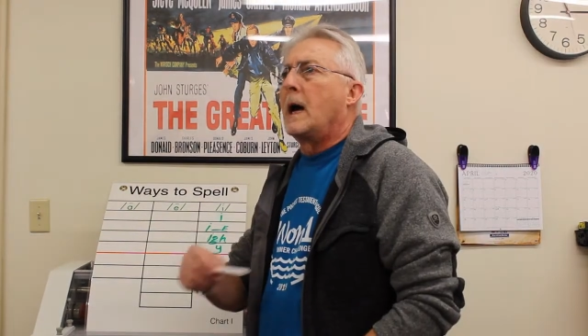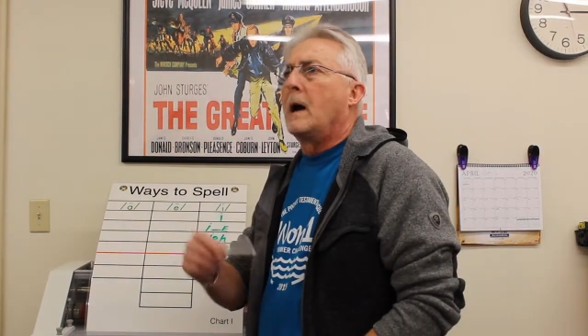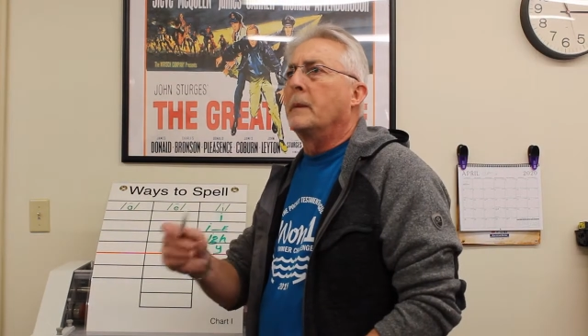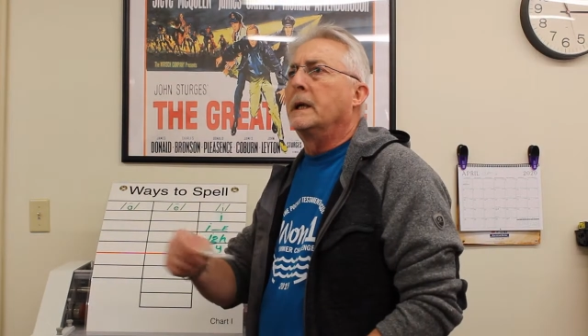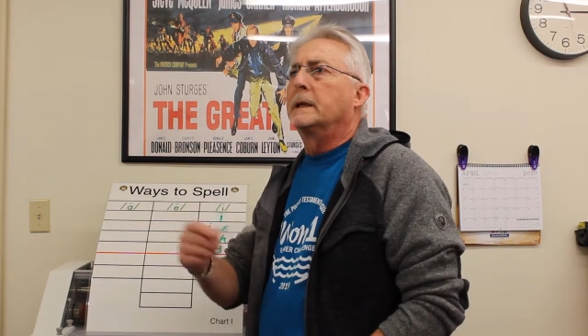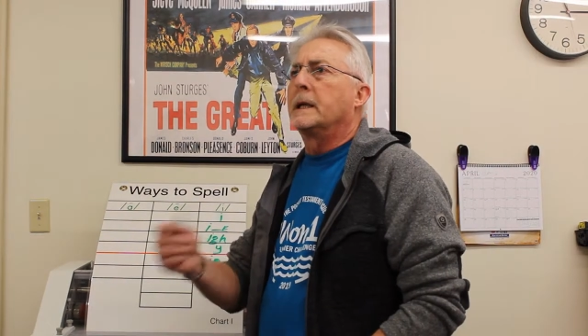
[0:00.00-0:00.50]

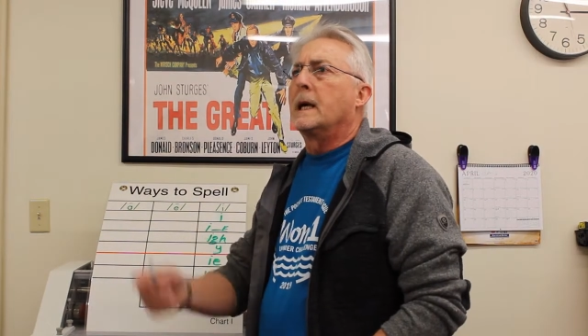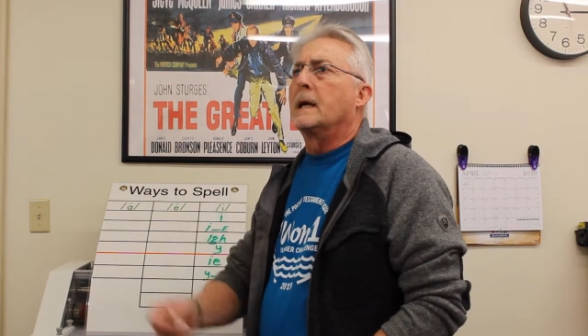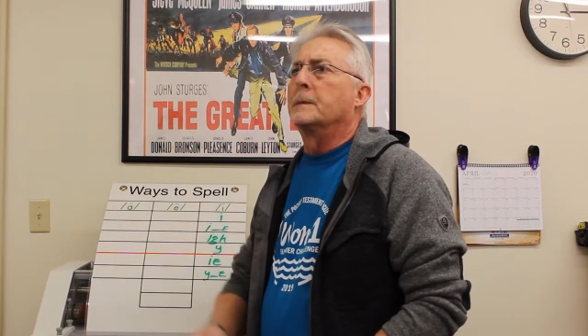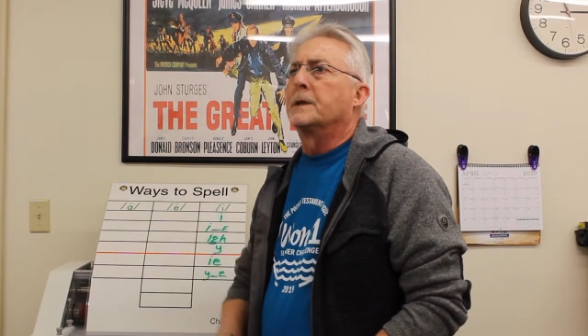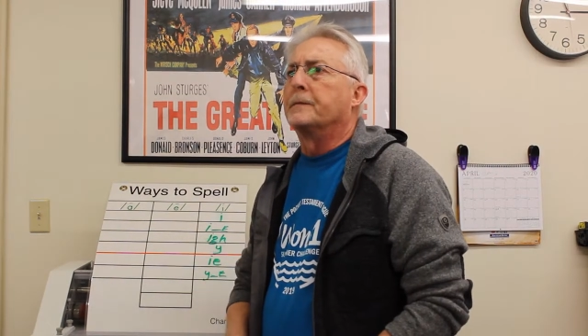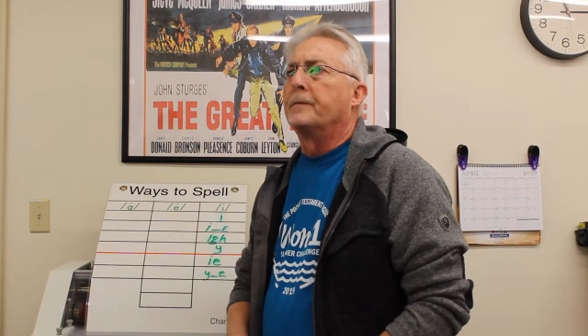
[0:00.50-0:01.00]
how many
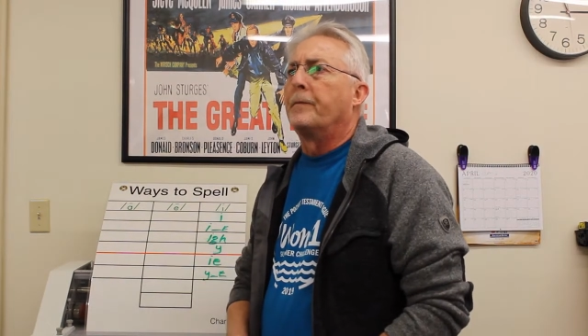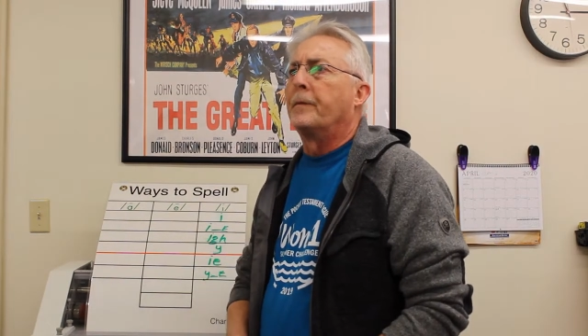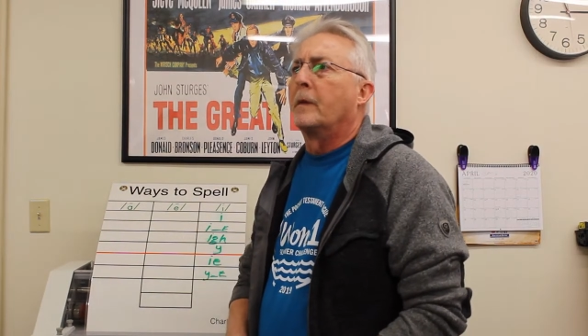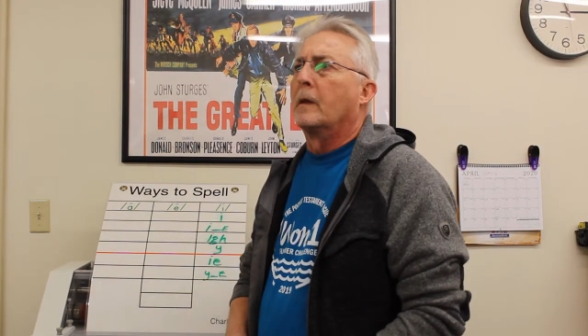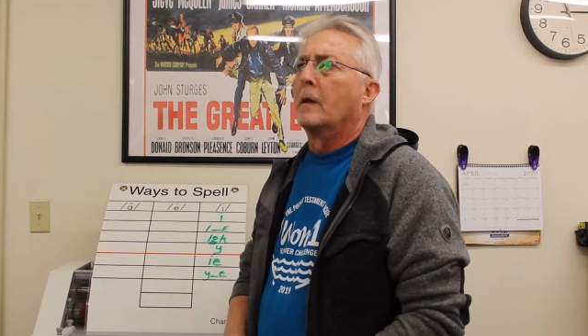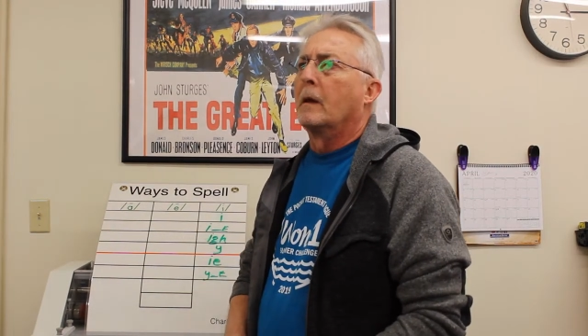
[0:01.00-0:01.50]
times
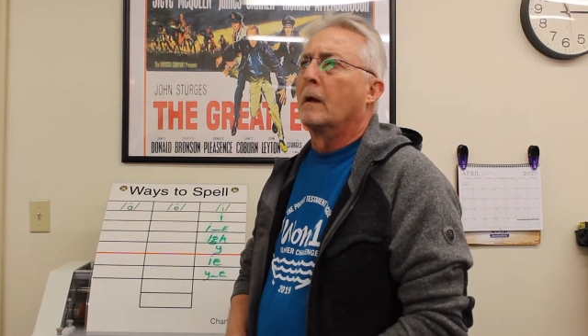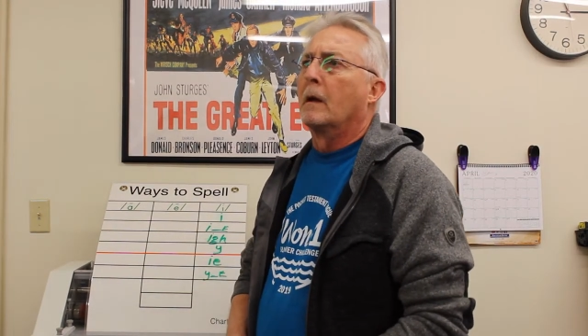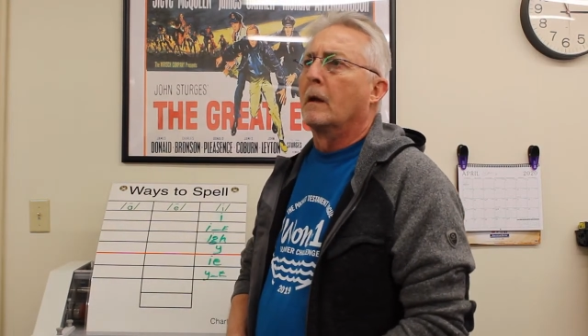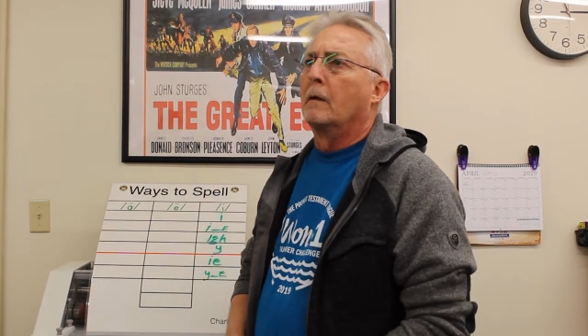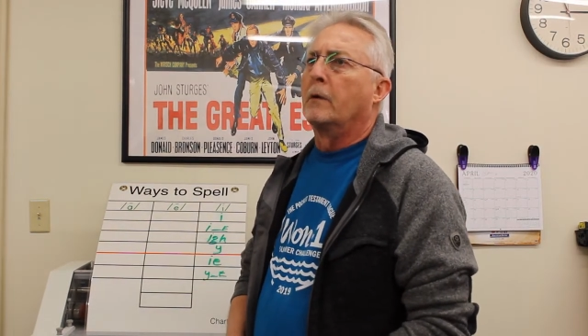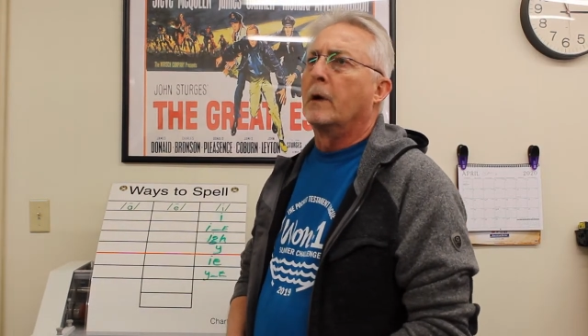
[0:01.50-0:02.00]

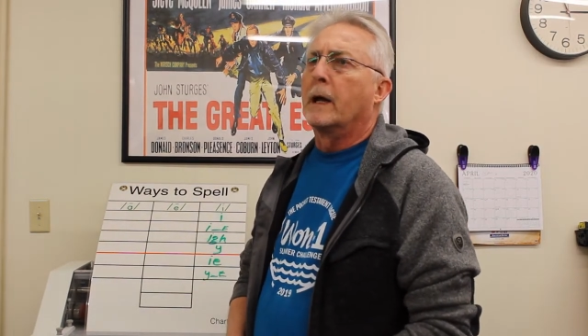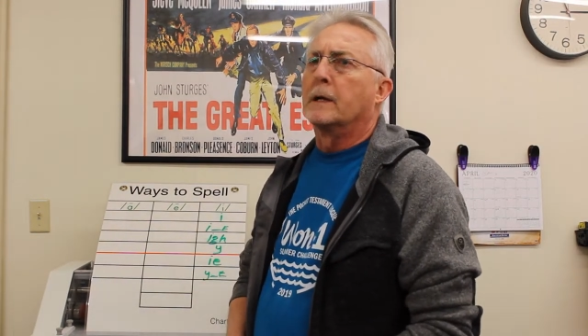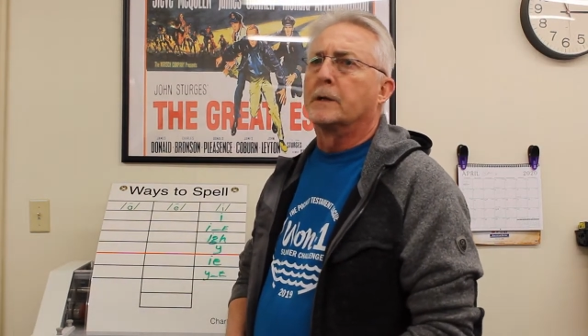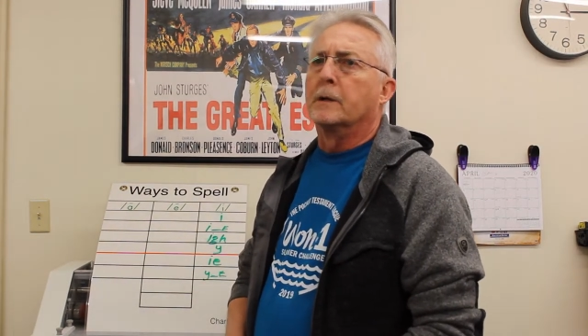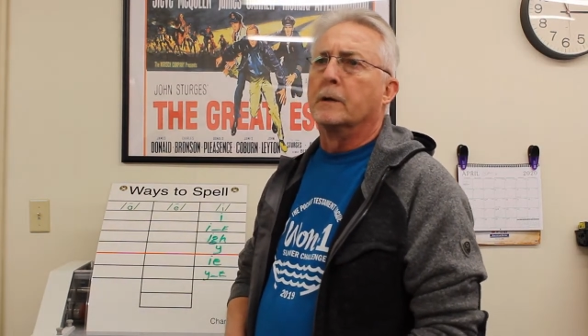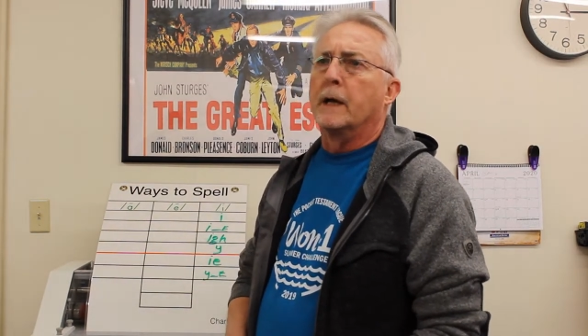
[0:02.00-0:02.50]
have you had a
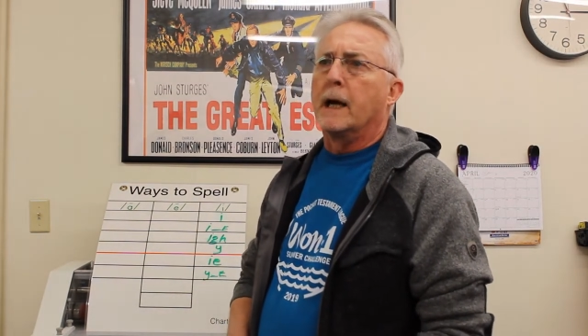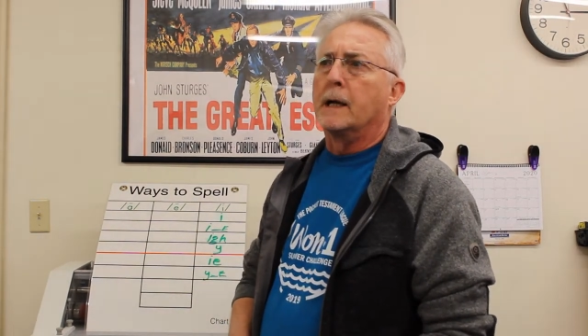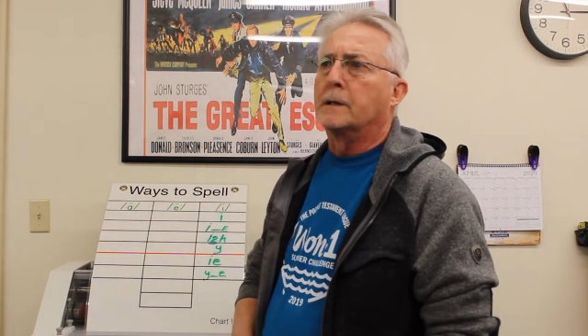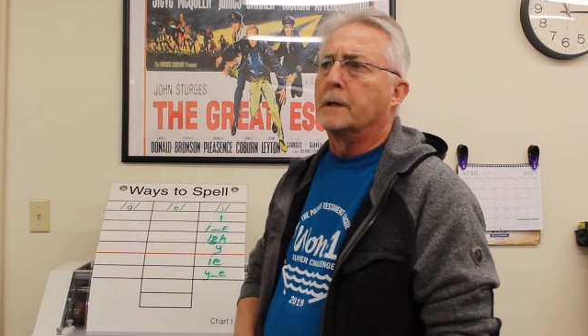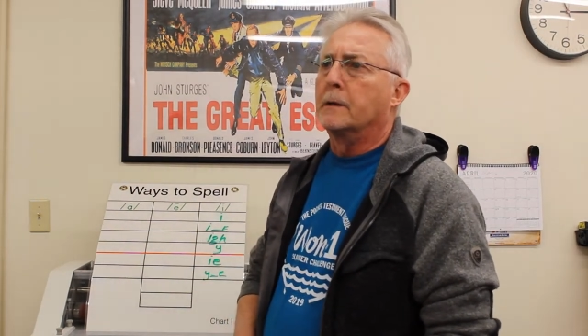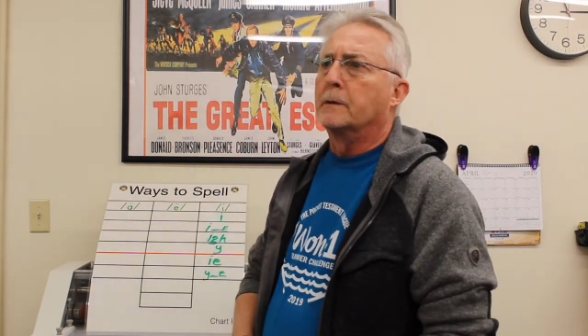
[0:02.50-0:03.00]
student
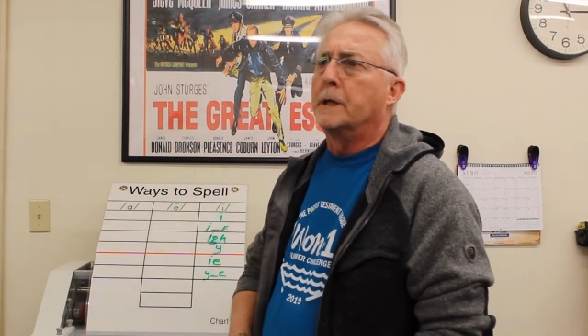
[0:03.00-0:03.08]
ask you,